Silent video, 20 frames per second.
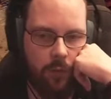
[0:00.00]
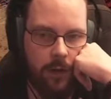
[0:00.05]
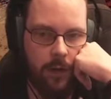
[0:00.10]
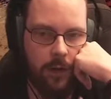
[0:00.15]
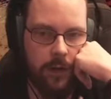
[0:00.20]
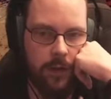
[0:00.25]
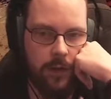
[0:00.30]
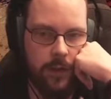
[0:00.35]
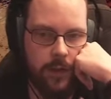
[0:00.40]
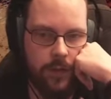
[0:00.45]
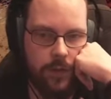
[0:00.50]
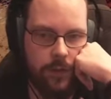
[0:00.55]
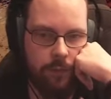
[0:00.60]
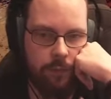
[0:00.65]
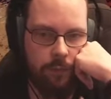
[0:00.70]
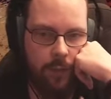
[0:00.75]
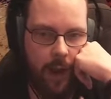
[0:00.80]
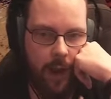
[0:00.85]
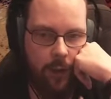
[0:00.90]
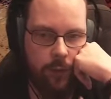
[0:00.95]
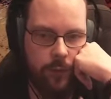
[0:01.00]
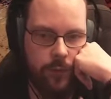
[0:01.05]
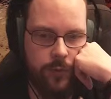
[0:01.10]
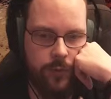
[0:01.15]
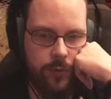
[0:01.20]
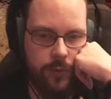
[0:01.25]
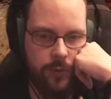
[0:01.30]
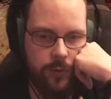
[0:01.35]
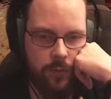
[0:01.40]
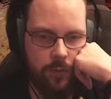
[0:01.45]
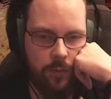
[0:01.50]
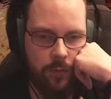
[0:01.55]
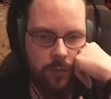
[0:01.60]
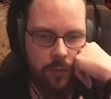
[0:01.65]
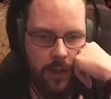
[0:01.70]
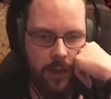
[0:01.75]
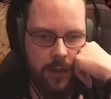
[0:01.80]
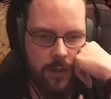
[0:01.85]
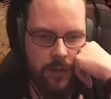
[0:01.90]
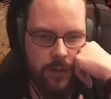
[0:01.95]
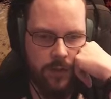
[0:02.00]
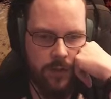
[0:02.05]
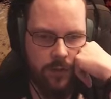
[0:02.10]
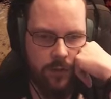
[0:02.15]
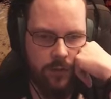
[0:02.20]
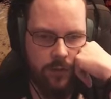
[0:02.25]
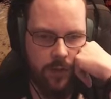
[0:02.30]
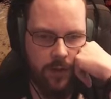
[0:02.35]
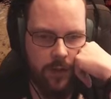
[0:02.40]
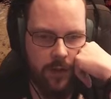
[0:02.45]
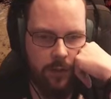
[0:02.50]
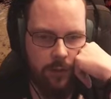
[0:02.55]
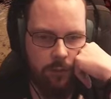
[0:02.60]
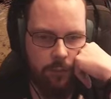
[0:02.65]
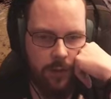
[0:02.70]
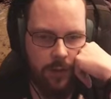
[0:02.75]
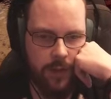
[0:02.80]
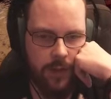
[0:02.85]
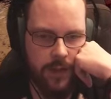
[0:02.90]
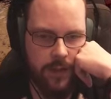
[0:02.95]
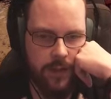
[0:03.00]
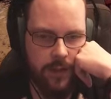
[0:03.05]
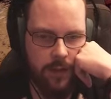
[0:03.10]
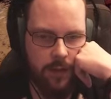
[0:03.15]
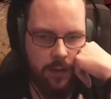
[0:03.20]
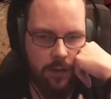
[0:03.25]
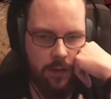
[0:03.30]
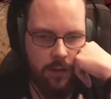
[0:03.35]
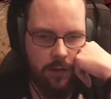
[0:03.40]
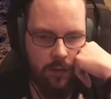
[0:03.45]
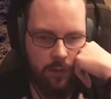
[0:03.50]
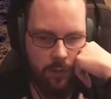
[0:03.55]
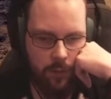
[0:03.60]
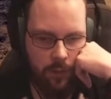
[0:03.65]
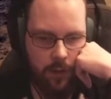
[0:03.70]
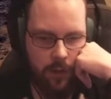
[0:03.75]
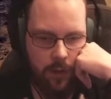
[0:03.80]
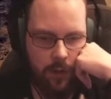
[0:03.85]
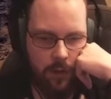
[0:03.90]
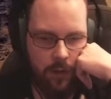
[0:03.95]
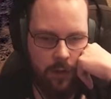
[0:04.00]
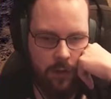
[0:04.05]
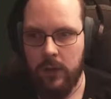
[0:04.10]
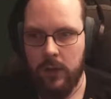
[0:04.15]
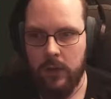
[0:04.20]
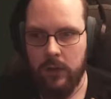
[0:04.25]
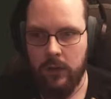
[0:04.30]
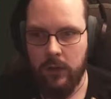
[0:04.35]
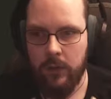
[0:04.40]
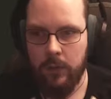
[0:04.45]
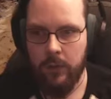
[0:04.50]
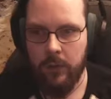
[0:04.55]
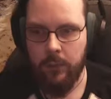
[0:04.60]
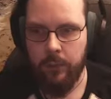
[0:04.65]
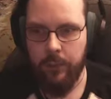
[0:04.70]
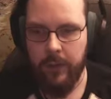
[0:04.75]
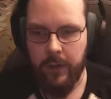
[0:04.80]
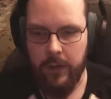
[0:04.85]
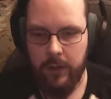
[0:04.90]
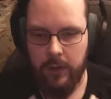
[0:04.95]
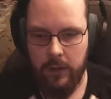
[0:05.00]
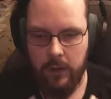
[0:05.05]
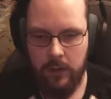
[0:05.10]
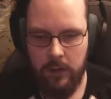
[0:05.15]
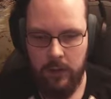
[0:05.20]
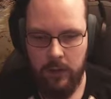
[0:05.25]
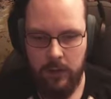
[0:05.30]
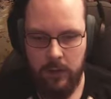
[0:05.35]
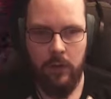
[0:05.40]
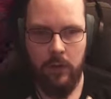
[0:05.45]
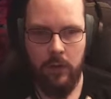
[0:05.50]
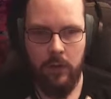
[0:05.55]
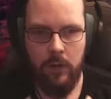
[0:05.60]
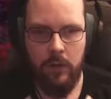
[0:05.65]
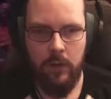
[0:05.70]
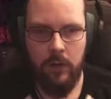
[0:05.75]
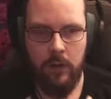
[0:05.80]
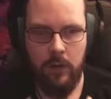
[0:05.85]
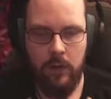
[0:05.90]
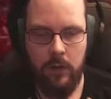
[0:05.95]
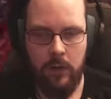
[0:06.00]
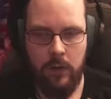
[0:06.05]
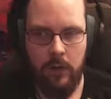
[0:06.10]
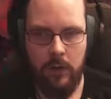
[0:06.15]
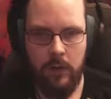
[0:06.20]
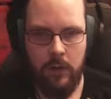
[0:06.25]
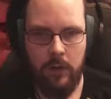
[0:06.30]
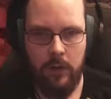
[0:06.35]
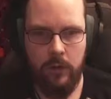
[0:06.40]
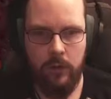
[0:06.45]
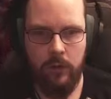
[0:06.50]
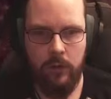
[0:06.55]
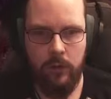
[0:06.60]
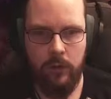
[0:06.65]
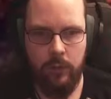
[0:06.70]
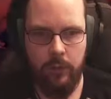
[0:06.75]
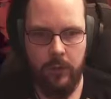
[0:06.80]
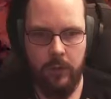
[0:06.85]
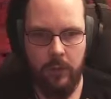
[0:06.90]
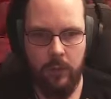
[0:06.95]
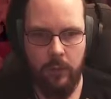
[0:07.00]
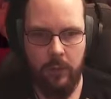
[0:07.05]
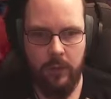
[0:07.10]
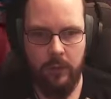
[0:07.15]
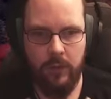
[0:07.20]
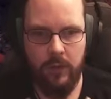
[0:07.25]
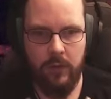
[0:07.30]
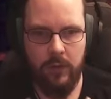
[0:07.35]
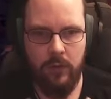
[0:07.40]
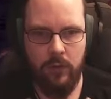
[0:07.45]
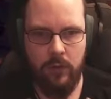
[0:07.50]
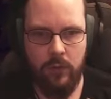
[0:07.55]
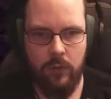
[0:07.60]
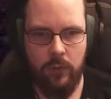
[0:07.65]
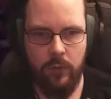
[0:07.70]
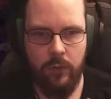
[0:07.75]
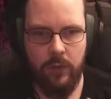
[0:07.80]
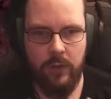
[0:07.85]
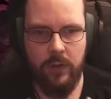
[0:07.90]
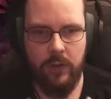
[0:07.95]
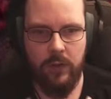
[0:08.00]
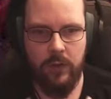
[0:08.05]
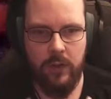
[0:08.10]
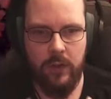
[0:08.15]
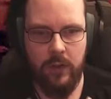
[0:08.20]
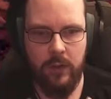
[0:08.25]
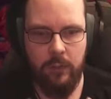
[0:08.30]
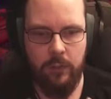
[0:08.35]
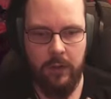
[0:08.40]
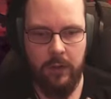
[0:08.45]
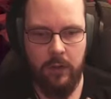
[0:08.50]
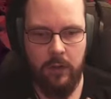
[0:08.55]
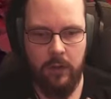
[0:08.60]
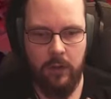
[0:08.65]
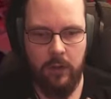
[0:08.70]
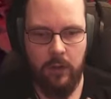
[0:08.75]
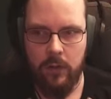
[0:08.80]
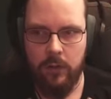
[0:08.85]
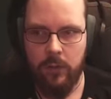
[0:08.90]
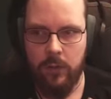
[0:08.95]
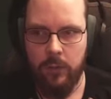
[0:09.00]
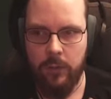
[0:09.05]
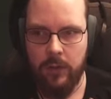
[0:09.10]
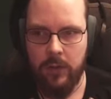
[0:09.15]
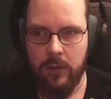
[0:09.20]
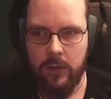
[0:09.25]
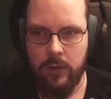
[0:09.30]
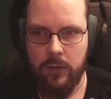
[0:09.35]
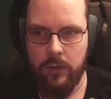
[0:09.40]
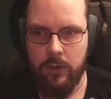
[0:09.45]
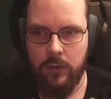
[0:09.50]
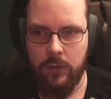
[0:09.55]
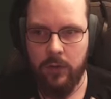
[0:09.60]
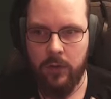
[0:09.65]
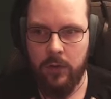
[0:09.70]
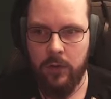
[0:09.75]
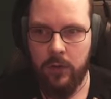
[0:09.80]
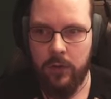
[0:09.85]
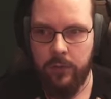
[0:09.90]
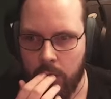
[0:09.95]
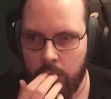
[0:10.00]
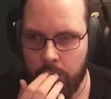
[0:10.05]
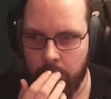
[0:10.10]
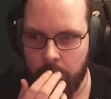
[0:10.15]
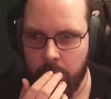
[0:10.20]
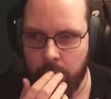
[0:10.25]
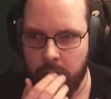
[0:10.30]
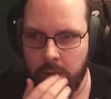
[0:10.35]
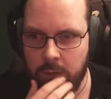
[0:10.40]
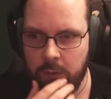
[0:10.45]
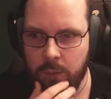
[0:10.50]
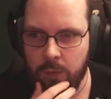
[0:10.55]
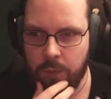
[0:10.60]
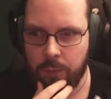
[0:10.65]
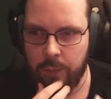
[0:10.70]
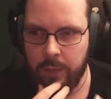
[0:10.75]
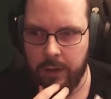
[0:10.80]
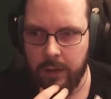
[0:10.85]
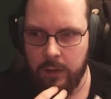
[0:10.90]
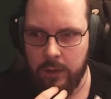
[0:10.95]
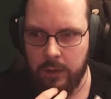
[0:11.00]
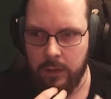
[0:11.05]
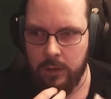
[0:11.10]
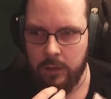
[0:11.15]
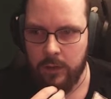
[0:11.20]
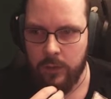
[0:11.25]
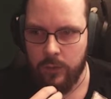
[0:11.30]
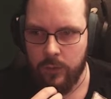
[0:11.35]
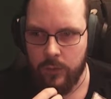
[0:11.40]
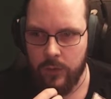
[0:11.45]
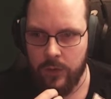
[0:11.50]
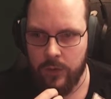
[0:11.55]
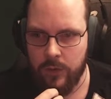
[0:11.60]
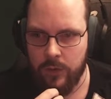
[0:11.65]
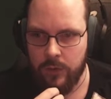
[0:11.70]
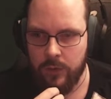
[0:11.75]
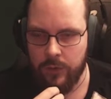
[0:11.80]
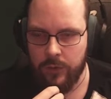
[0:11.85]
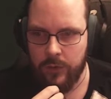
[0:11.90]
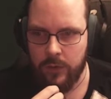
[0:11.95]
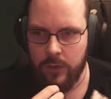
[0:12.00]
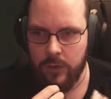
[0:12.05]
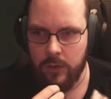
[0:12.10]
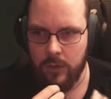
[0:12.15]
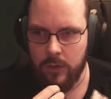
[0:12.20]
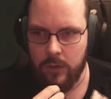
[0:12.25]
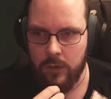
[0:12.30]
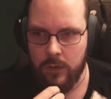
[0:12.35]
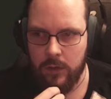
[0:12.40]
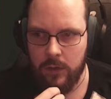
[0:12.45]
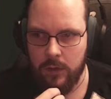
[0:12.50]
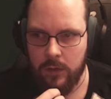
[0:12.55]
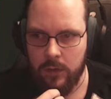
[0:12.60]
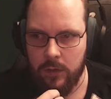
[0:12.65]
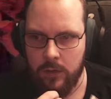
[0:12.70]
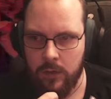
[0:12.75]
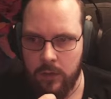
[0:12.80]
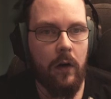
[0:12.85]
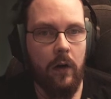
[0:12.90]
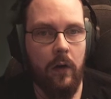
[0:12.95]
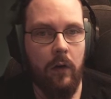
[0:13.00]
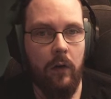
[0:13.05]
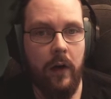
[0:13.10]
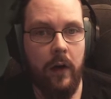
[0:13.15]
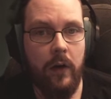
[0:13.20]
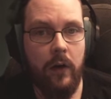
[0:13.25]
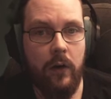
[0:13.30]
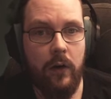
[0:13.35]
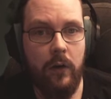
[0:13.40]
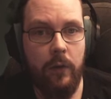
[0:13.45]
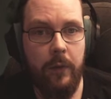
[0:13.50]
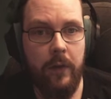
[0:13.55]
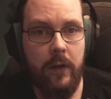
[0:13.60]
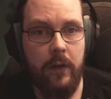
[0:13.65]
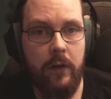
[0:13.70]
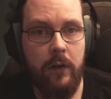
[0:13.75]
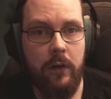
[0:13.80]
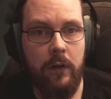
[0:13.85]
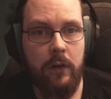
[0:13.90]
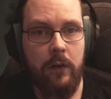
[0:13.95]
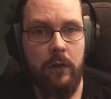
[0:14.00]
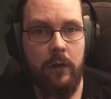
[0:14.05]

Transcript: I get some powers. Ancient Dragon Blessing. Okay. Ask about Bayle. Okay. Can I do something about this or will this kill me? Summon altar. Communion with Bayle. Ritual of the dead. Huh? Oh, hang on a minute.